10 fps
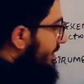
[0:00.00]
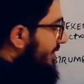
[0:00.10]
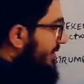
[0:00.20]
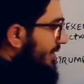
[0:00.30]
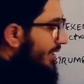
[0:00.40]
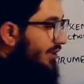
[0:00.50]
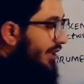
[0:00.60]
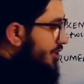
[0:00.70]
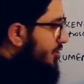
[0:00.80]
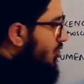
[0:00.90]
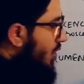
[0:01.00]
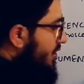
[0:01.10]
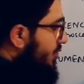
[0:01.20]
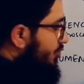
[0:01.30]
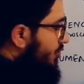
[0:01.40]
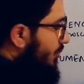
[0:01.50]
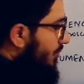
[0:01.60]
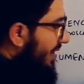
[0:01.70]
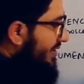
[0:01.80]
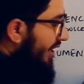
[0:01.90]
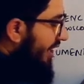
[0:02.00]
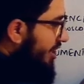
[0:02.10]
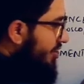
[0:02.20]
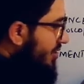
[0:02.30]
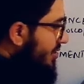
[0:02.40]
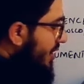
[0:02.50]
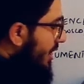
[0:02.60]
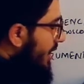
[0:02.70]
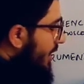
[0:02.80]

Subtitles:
this is the radiation source which will provide the radiations.